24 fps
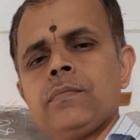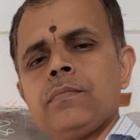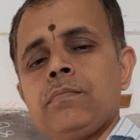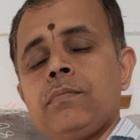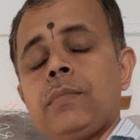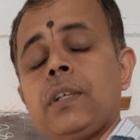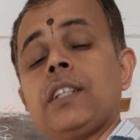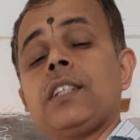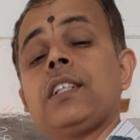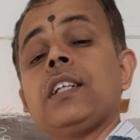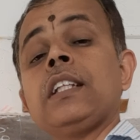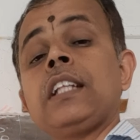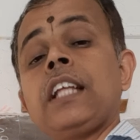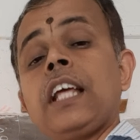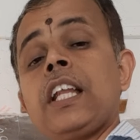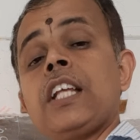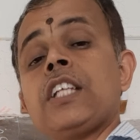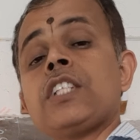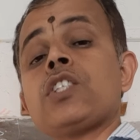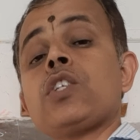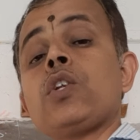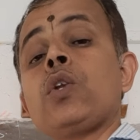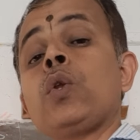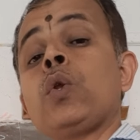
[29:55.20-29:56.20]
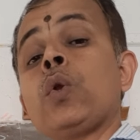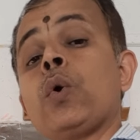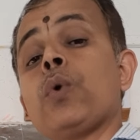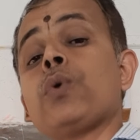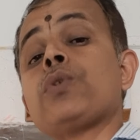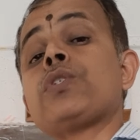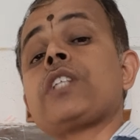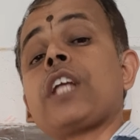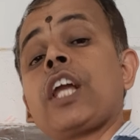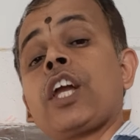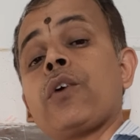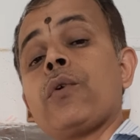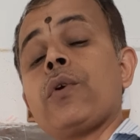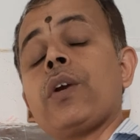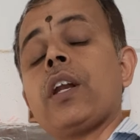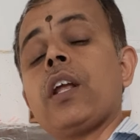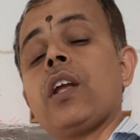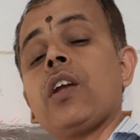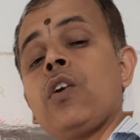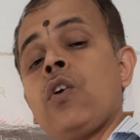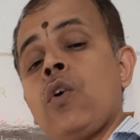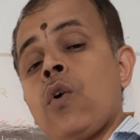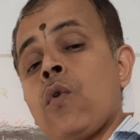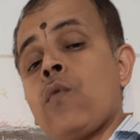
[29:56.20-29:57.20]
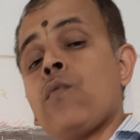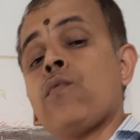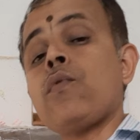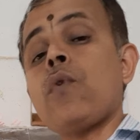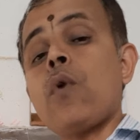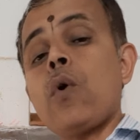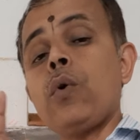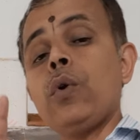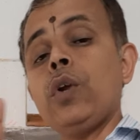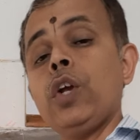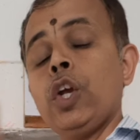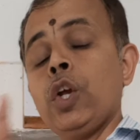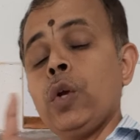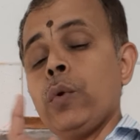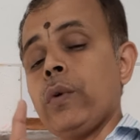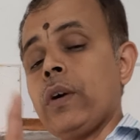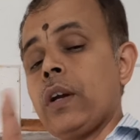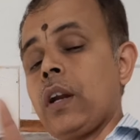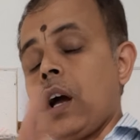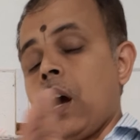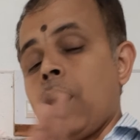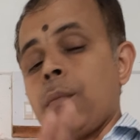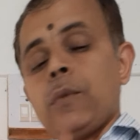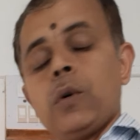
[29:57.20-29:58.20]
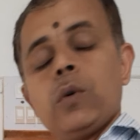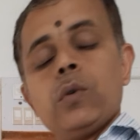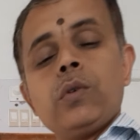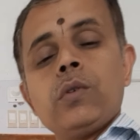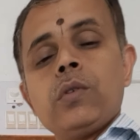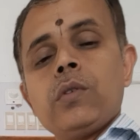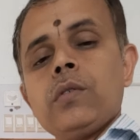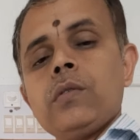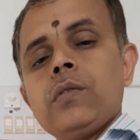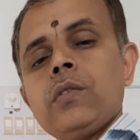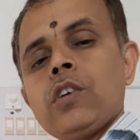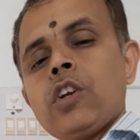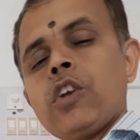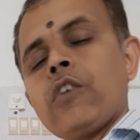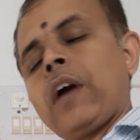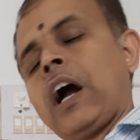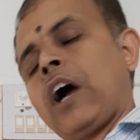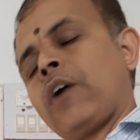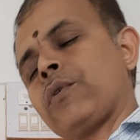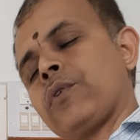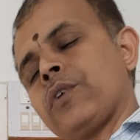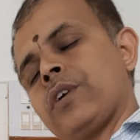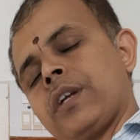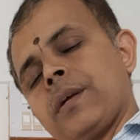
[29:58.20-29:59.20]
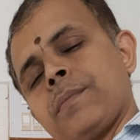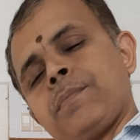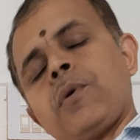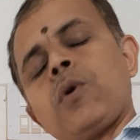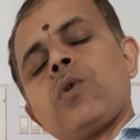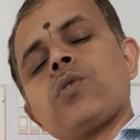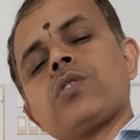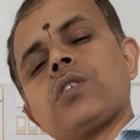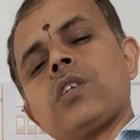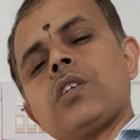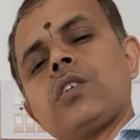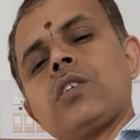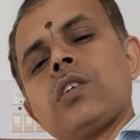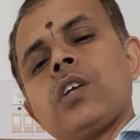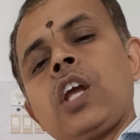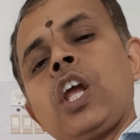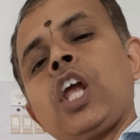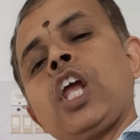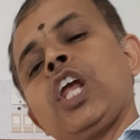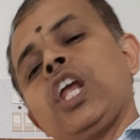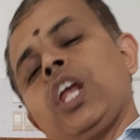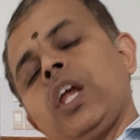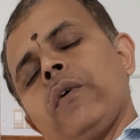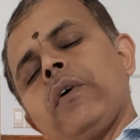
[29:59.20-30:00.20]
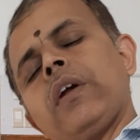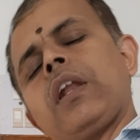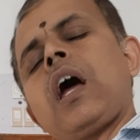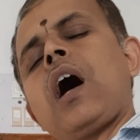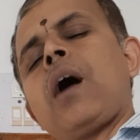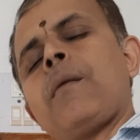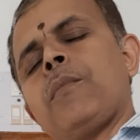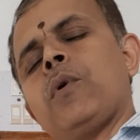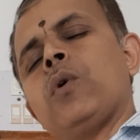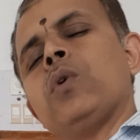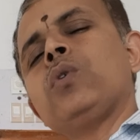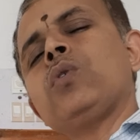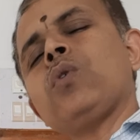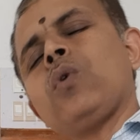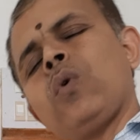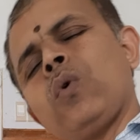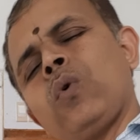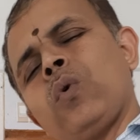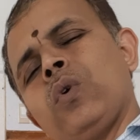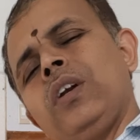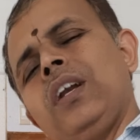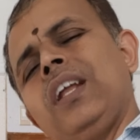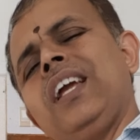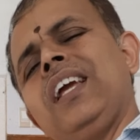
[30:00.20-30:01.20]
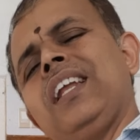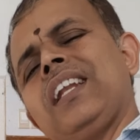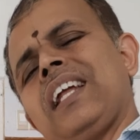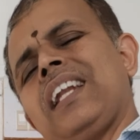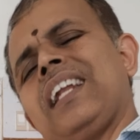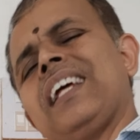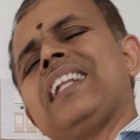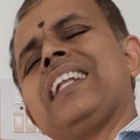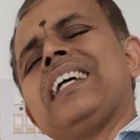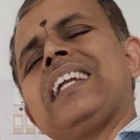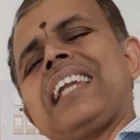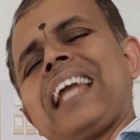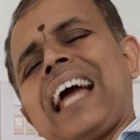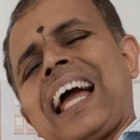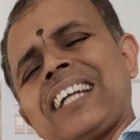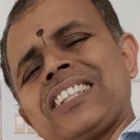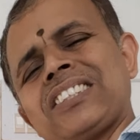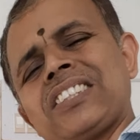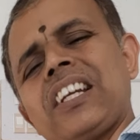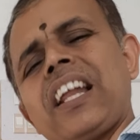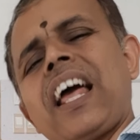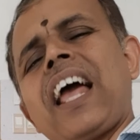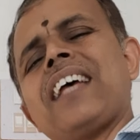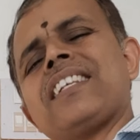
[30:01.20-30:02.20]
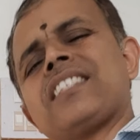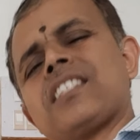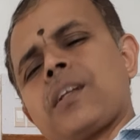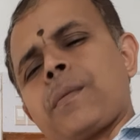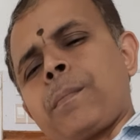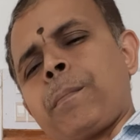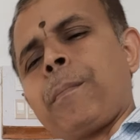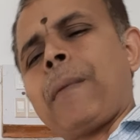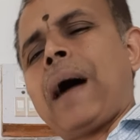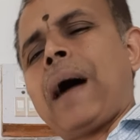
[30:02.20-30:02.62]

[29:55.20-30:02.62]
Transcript: But there is no security for your amount. You have to deposit your amount only in the nationalized